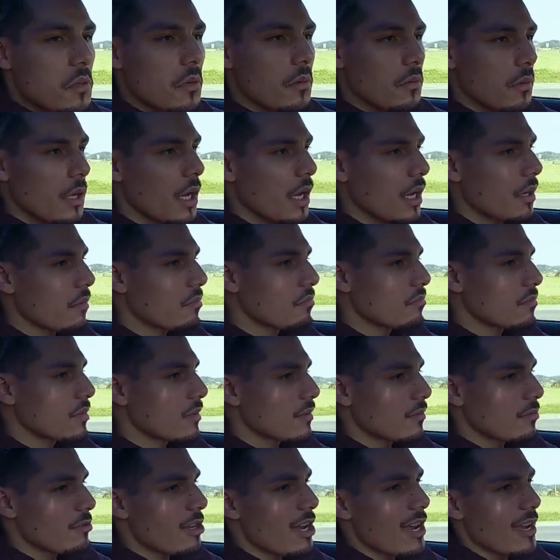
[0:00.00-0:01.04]
yeah,
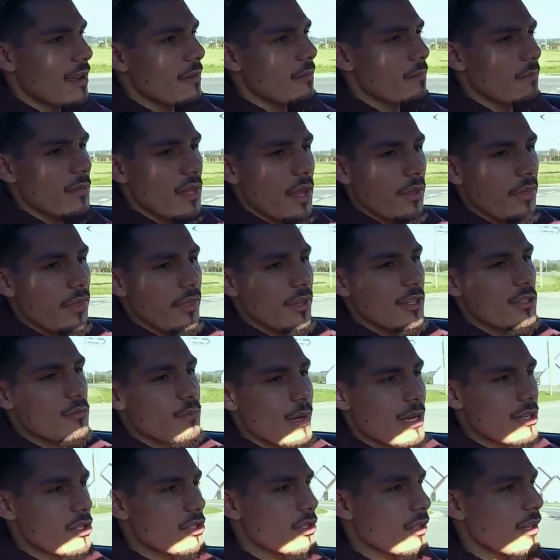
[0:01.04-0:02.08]
okay, nothing
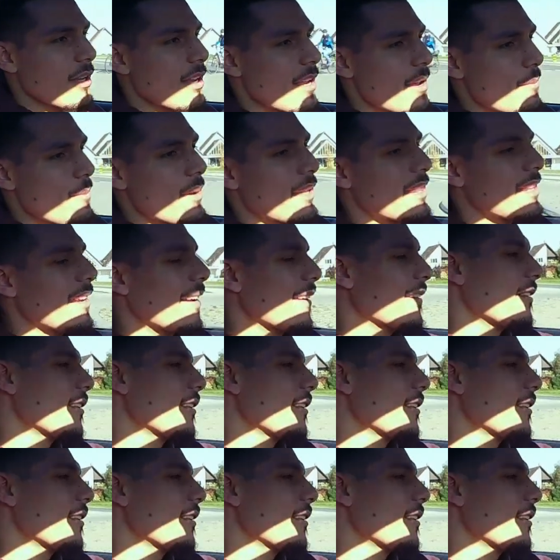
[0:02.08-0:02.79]
special. But then